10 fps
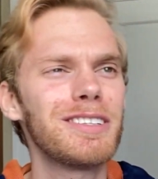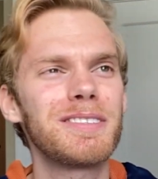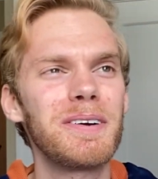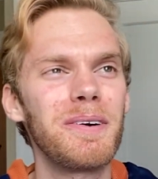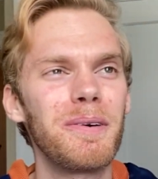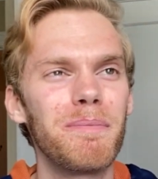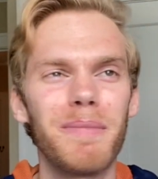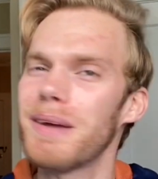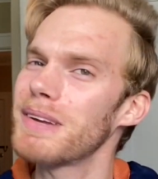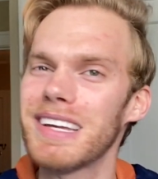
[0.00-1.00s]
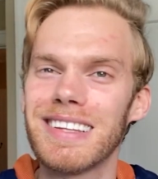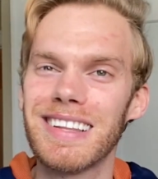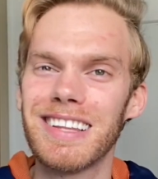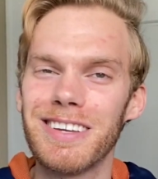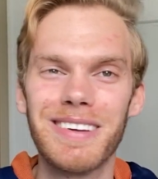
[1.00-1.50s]
So maybe
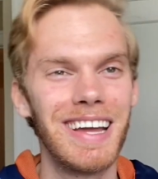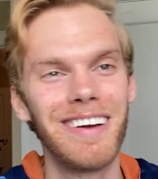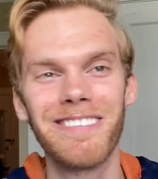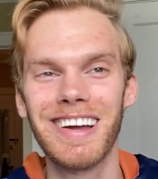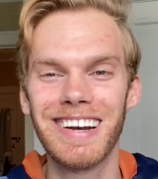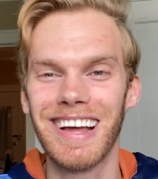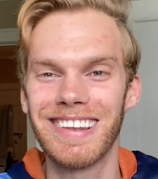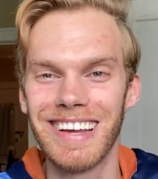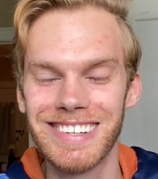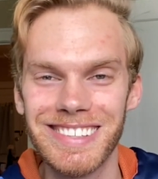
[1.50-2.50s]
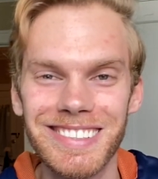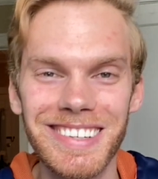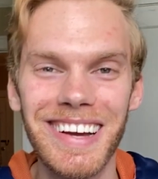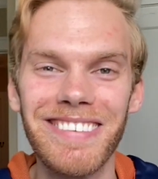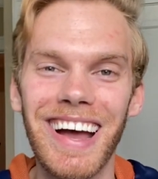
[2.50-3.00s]
you can't ride it on Lakeshore
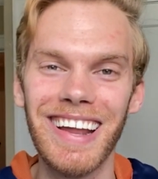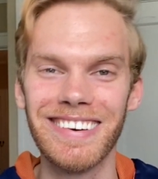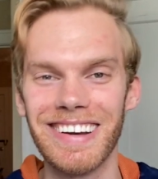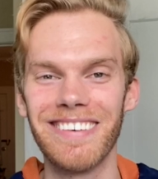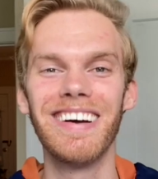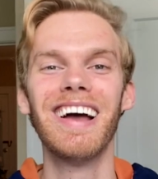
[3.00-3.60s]
Drive. I don't know.